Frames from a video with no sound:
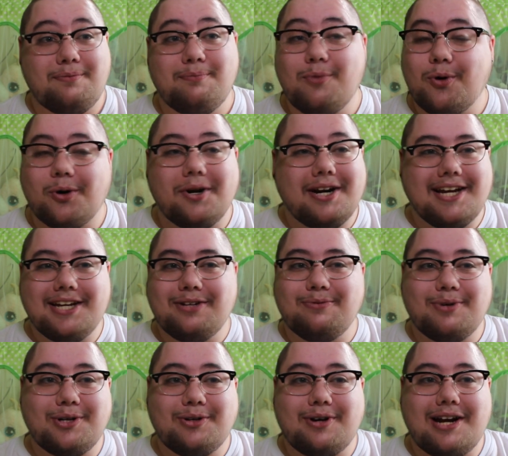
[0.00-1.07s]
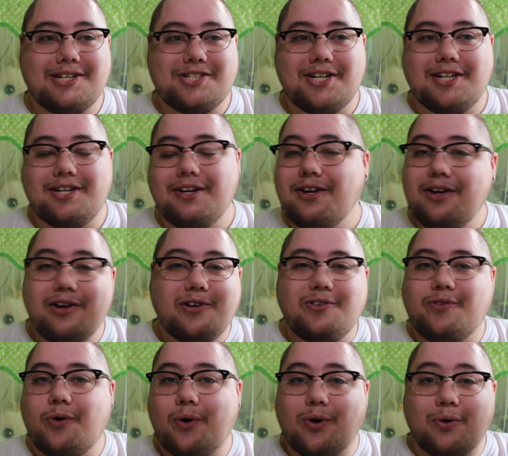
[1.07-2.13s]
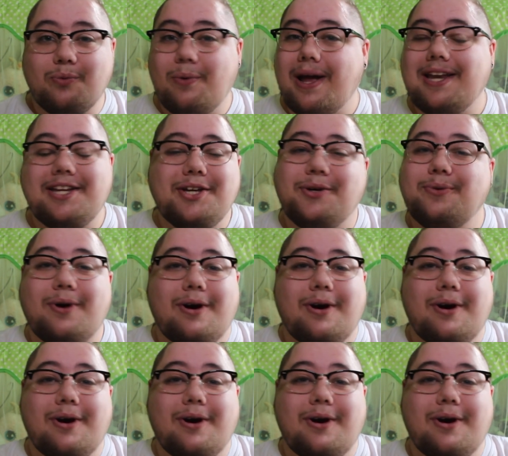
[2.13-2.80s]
more in regression for when you